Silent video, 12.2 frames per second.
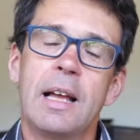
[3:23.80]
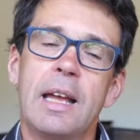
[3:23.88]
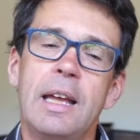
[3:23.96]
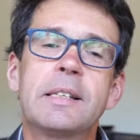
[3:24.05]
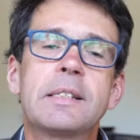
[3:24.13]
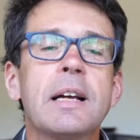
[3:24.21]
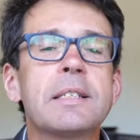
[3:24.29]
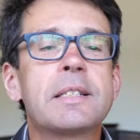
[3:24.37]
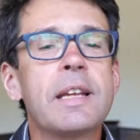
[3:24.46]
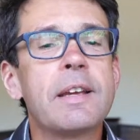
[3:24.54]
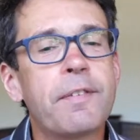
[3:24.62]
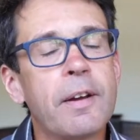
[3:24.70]
It does
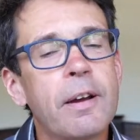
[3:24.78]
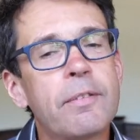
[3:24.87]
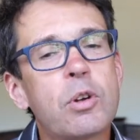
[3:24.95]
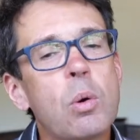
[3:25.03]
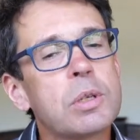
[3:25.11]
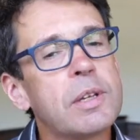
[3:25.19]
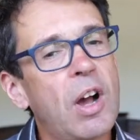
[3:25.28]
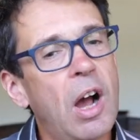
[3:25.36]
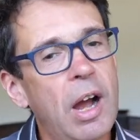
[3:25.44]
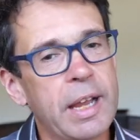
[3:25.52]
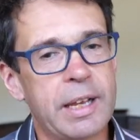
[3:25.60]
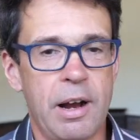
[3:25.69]
differ, of course, if a
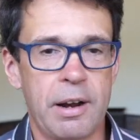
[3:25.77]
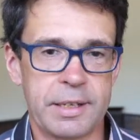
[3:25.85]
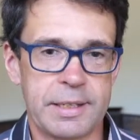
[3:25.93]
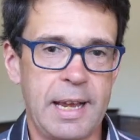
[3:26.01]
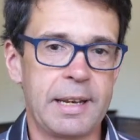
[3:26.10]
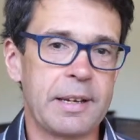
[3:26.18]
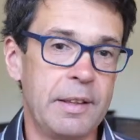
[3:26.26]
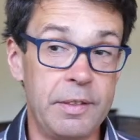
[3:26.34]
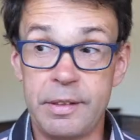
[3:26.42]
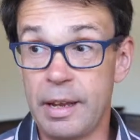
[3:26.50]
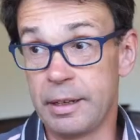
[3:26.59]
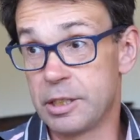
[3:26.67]
high card is led,
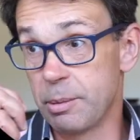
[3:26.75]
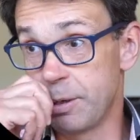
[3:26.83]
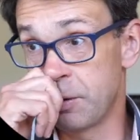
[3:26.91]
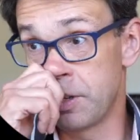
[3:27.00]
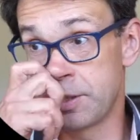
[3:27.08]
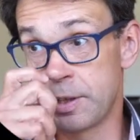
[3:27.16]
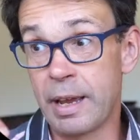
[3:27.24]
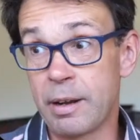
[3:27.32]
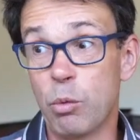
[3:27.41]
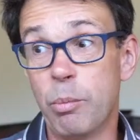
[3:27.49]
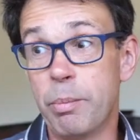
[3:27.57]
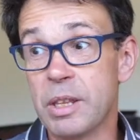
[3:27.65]
and to be honest,
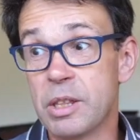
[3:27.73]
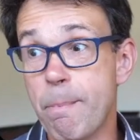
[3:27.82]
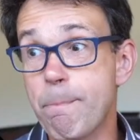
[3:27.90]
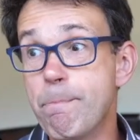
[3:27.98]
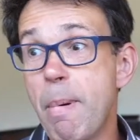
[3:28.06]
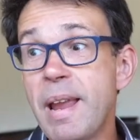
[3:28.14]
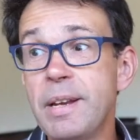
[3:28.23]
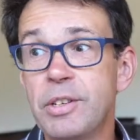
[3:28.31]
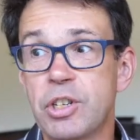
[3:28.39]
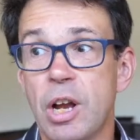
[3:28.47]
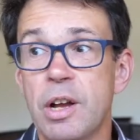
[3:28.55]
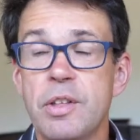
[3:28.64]
that will be the
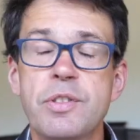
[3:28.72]
major